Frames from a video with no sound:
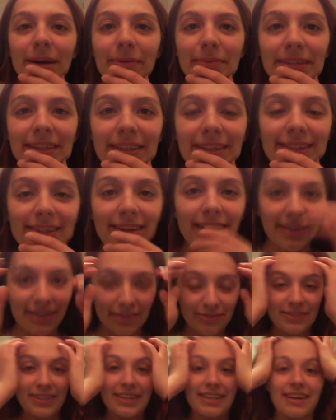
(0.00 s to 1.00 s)
mean, this
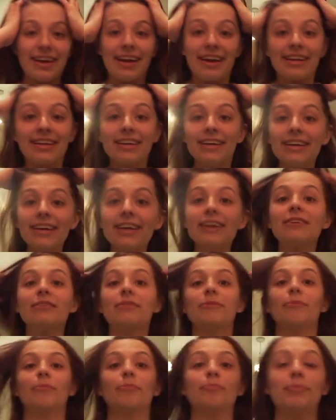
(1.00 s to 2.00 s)
lighting really ain't it.
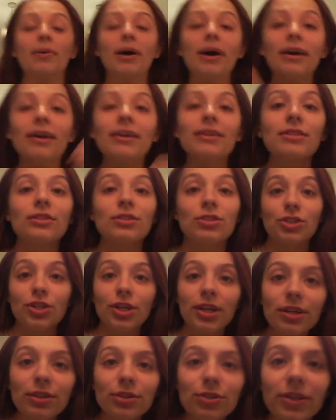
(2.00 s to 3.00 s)
But,
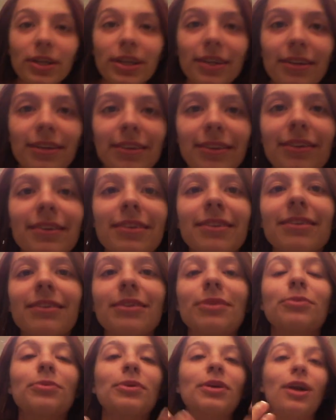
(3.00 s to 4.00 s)
children,
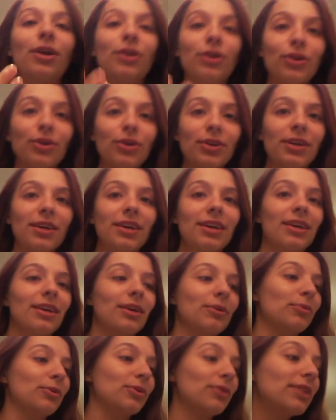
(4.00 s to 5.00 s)
we are
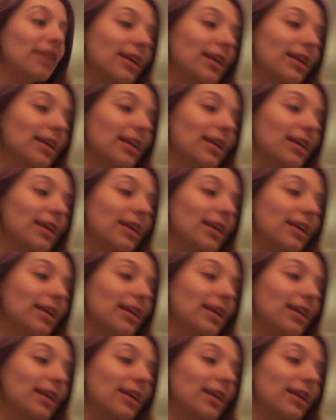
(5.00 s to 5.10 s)
cooking. We're in the